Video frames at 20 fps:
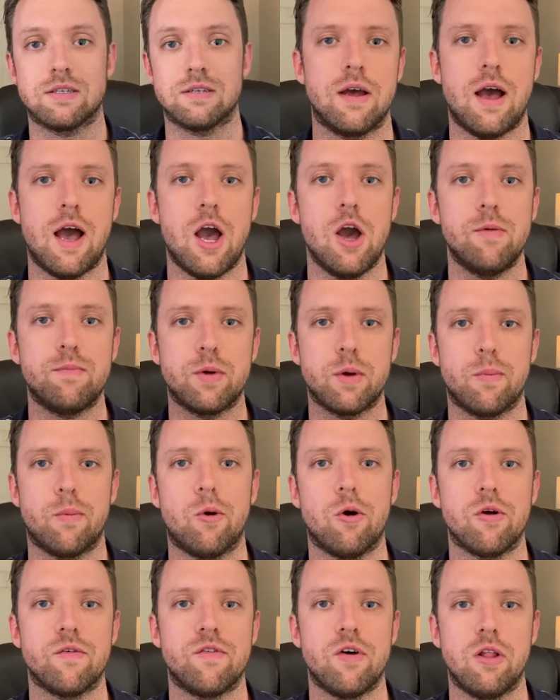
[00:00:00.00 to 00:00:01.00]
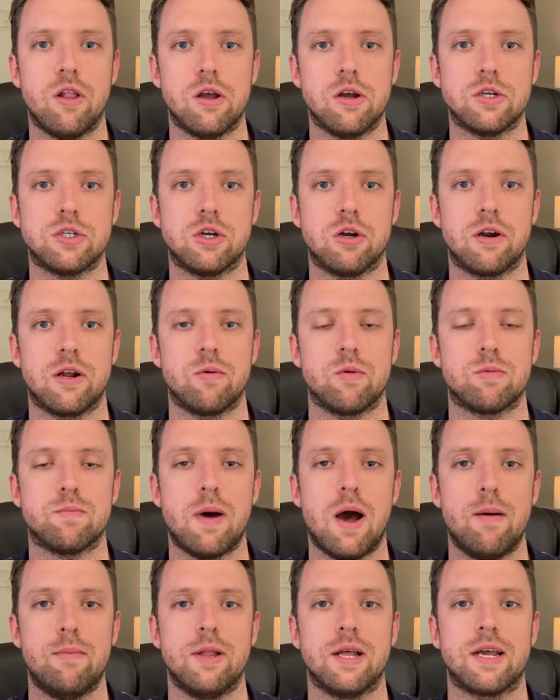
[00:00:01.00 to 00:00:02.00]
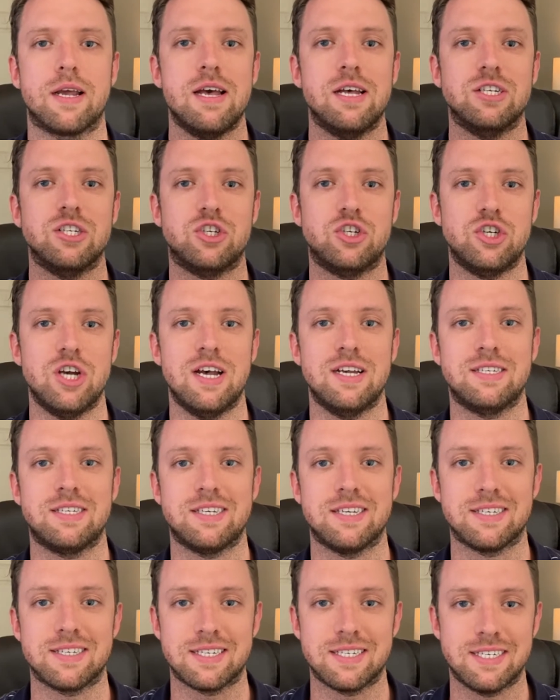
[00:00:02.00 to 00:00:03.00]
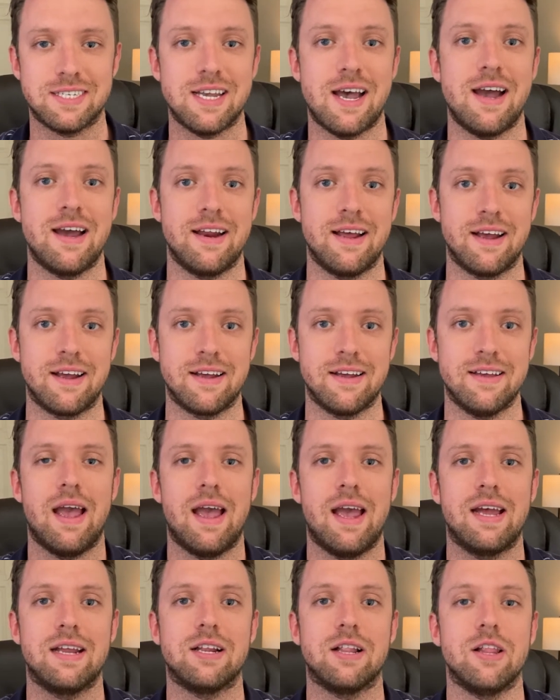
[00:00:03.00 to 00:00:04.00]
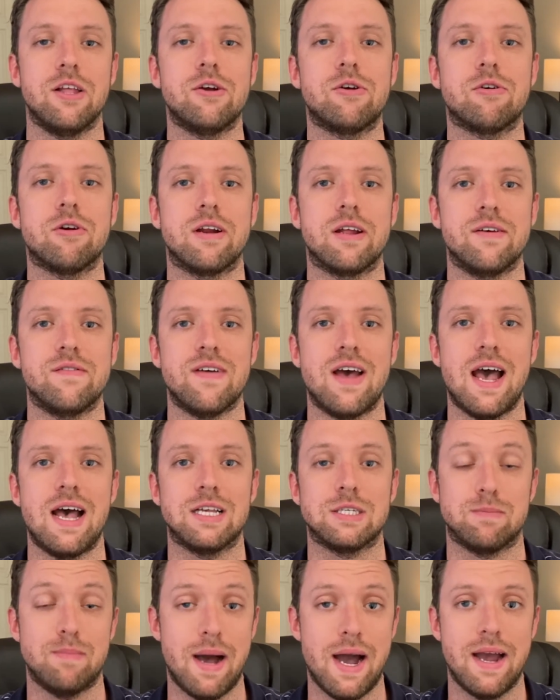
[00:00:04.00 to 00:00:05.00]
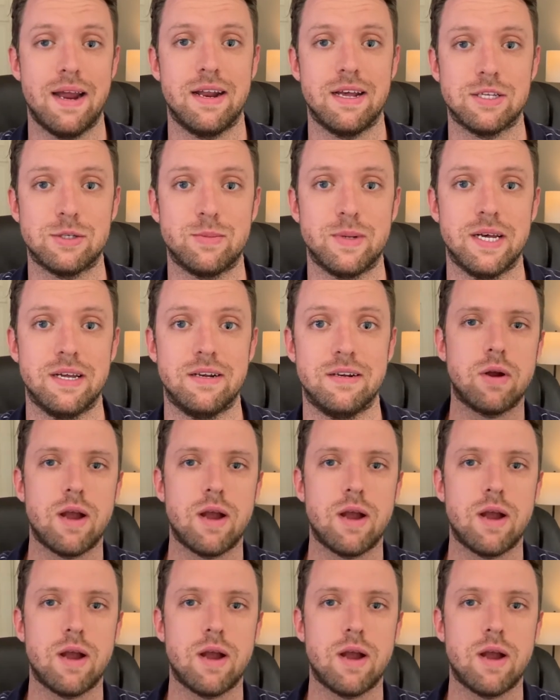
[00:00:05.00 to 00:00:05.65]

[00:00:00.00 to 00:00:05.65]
I hope your portfolio journey with Public is just as exciting and lucrative as mine has been.